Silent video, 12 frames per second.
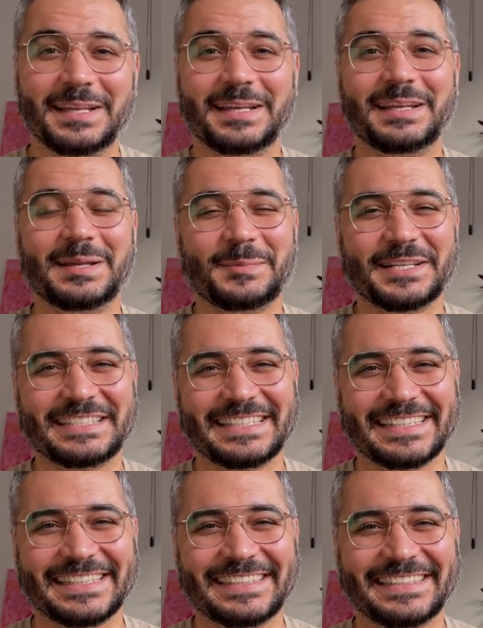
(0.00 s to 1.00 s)

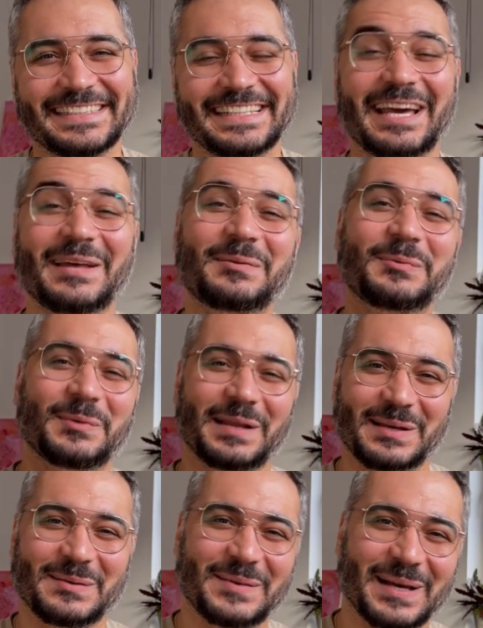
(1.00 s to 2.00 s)
Namaste and
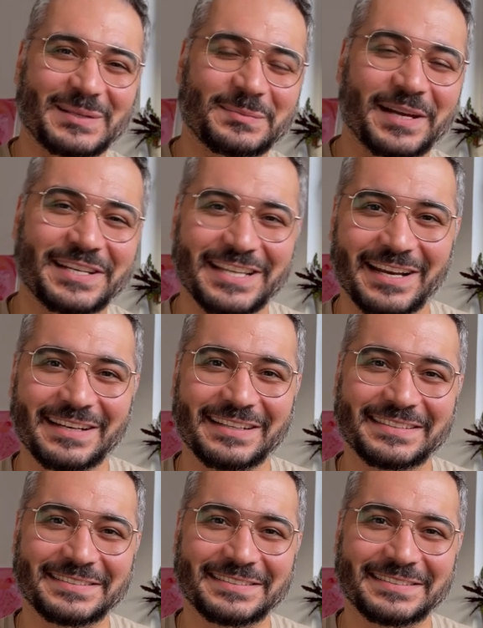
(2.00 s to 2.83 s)
welcome back to my channel.